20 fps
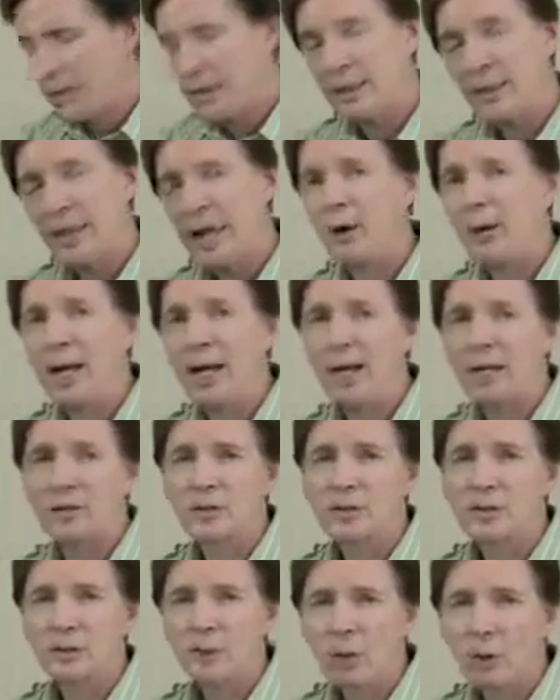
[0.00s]
it now
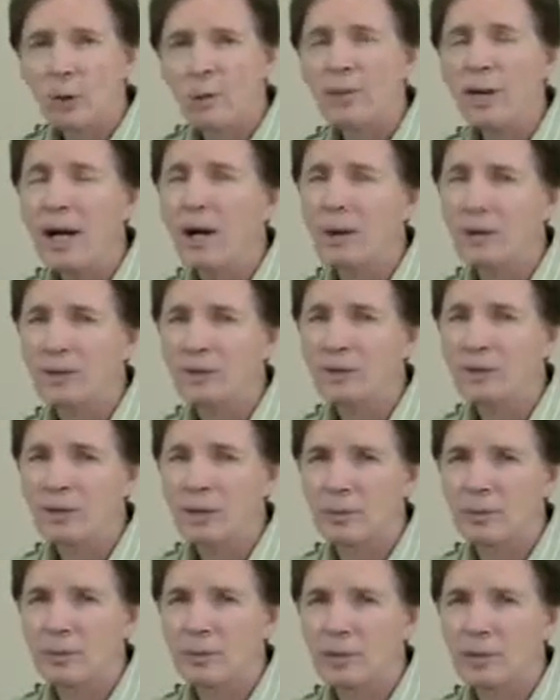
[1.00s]
has lower power
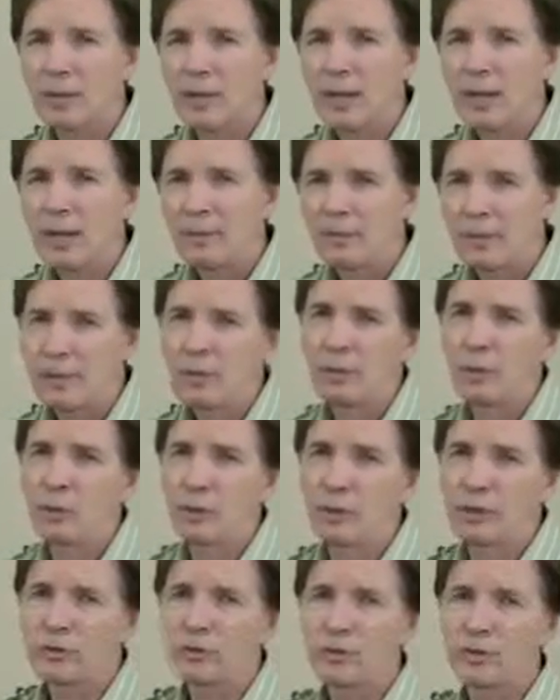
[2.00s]
consumption and better
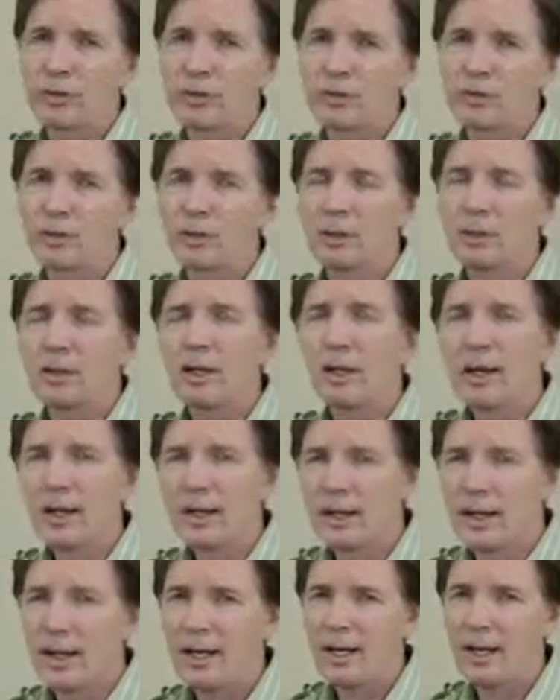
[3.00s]
noise reduction
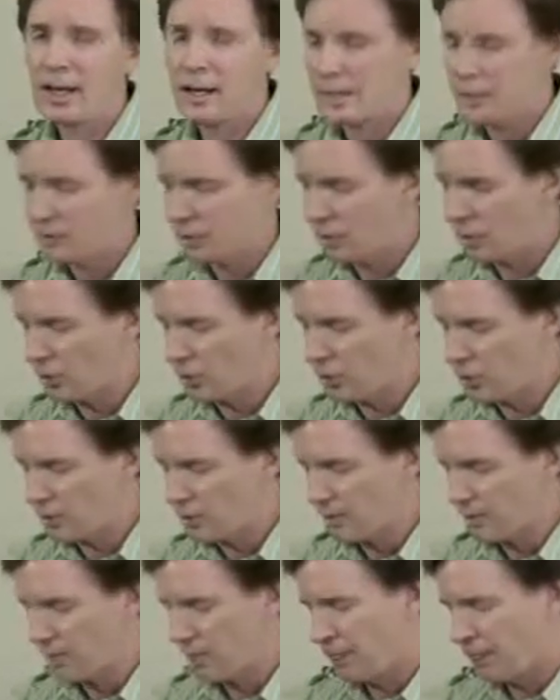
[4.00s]
at high
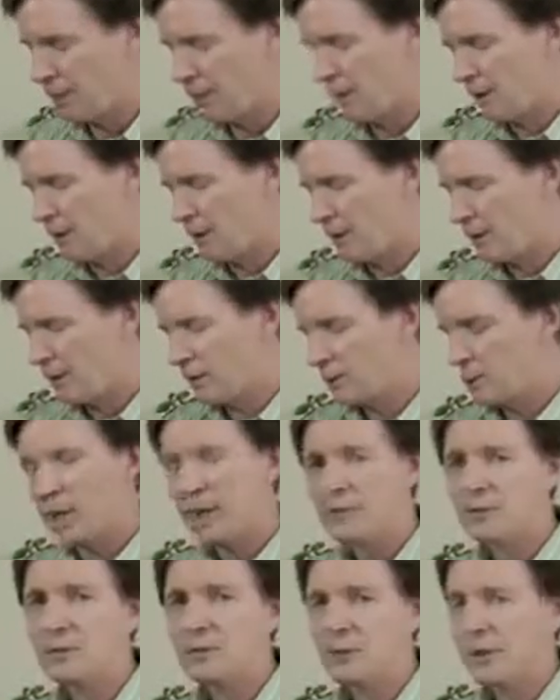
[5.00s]
ISOs. There's
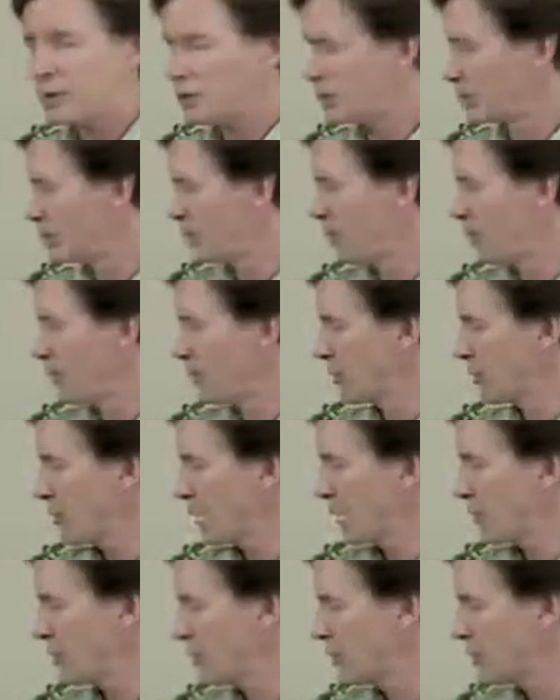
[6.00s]
lots of features in both
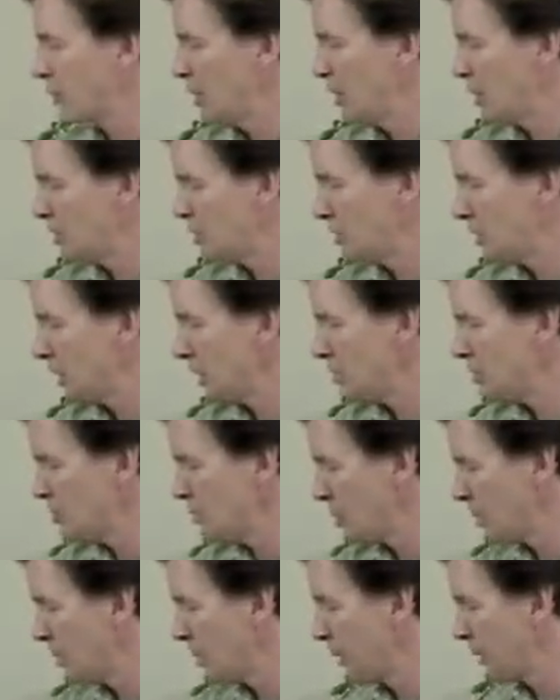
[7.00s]
cameras, so let's
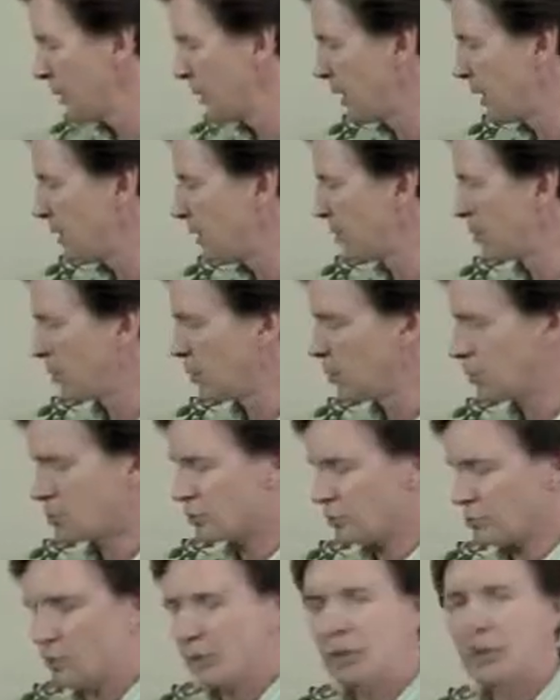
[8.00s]
start by taking a
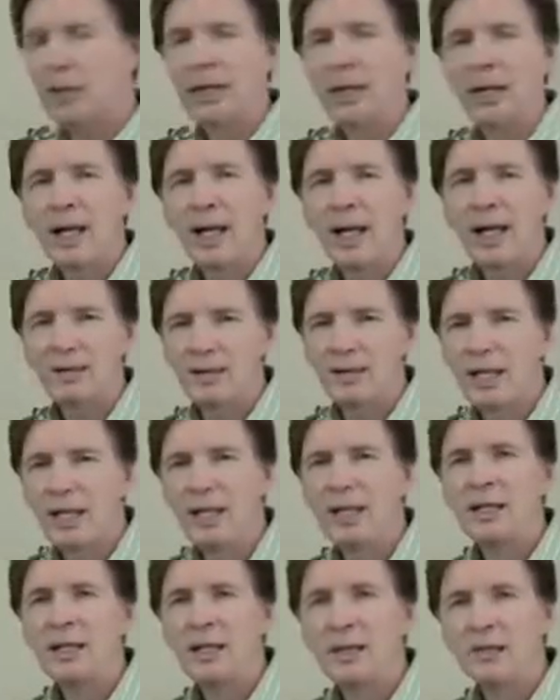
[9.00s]
closer look at the
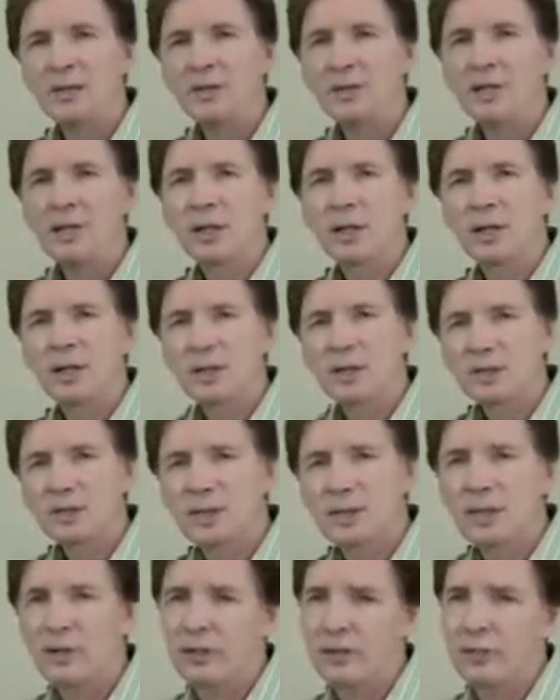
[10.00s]
NEX
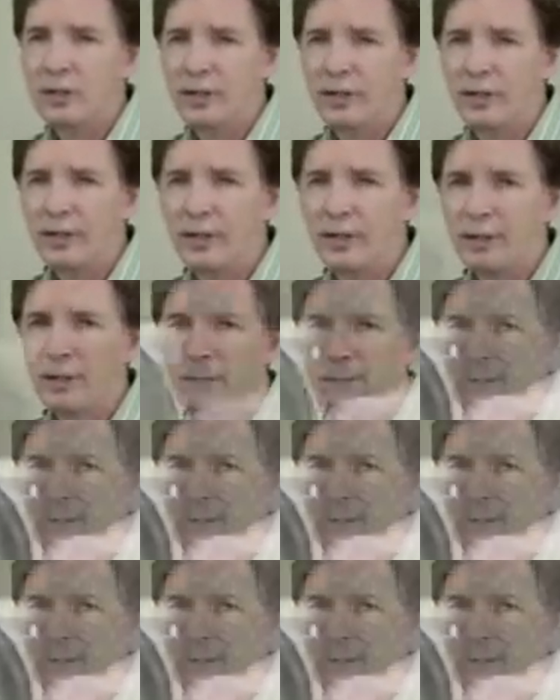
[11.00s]
C3.